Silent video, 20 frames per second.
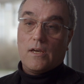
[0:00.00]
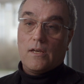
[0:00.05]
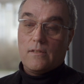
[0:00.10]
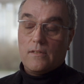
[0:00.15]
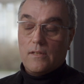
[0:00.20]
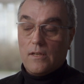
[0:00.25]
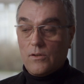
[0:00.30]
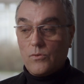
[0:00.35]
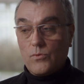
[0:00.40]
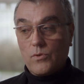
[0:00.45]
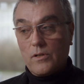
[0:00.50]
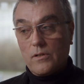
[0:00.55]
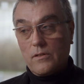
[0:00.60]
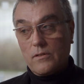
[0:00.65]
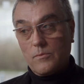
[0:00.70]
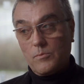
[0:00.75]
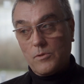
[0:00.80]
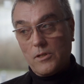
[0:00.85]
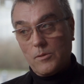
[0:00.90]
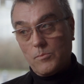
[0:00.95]
and they were
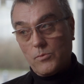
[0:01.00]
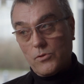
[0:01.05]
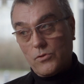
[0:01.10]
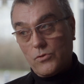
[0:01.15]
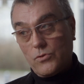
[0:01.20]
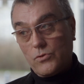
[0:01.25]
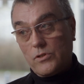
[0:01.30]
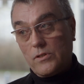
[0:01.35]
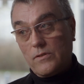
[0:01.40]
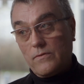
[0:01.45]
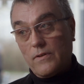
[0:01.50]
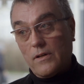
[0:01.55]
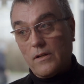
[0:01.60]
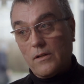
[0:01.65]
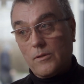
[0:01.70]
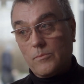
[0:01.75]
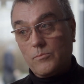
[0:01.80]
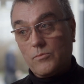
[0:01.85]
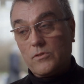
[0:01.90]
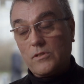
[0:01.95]
the people who
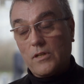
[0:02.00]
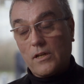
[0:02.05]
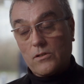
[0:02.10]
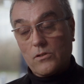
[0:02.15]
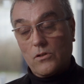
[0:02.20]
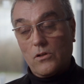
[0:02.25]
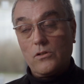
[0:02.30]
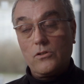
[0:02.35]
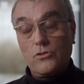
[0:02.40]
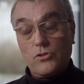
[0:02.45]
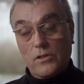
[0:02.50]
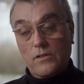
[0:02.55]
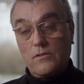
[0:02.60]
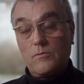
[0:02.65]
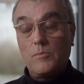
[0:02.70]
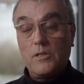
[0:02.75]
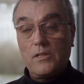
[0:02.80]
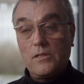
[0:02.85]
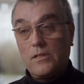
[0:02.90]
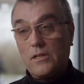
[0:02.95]
developed
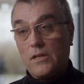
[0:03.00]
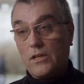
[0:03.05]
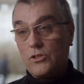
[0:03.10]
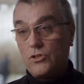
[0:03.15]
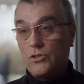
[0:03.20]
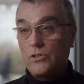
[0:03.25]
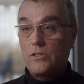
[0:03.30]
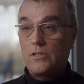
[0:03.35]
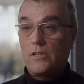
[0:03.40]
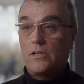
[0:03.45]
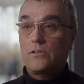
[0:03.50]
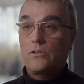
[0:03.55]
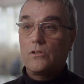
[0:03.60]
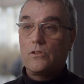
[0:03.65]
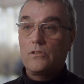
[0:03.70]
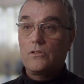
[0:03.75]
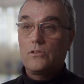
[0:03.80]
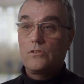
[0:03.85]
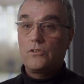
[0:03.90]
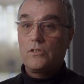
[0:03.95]
technologies, meditation
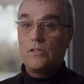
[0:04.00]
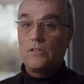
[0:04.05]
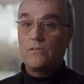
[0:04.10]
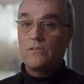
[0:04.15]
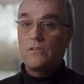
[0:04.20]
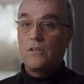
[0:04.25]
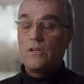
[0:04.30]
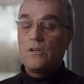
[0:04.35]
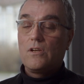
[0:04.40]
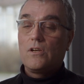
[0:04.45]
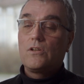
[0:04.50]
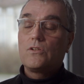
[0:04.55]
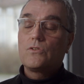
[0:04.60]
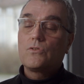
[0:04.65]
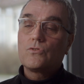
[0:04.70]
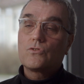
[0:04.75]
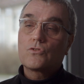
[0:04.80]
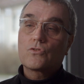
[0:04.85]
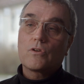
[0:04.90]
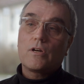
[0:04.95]
technologies,
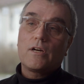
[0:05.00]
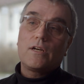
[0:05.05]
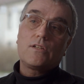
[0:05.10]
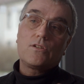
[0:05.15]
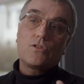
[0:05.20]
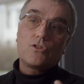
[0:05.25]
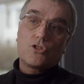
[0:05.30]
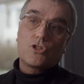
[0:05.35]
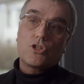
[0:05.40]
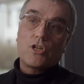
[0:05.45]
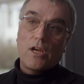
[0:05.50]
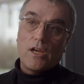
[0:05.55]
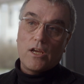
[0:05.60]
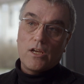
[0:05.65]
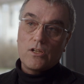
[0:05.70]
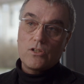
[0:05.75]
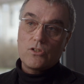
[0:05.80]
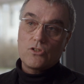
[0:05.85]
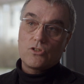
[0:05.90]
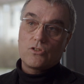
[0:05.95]
to try to
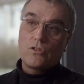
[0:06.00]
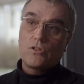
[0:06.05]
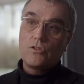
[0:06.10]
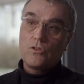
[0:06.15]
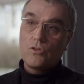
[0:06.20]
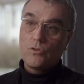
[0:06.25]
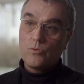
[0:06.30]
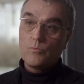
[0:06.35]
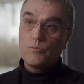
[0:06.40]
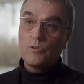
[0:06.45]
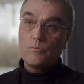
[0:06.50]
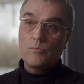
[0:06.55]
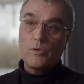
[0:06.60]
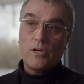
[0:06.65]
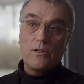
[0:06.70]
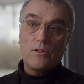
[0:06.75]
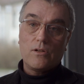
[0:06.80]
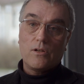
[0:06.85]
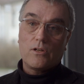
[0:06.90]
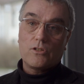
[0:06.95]
change the human
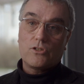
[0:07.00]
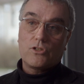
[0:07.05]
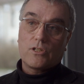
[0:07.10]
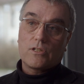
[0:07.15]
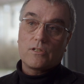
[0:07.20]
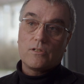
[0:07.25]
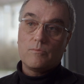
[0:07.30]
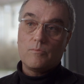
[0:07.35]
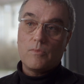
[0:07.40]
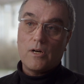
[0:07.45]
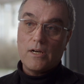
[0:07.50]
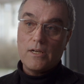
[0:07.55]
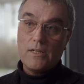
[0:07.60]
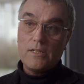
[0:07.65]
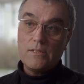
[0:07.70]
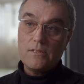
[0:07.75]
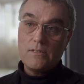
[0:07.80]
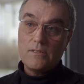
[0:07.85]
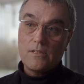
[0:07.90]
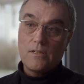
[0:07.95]
biological
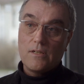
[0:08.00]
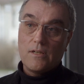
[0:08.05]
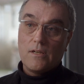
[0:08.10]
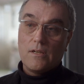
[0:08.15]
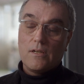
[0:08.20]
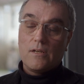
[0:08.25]
mind.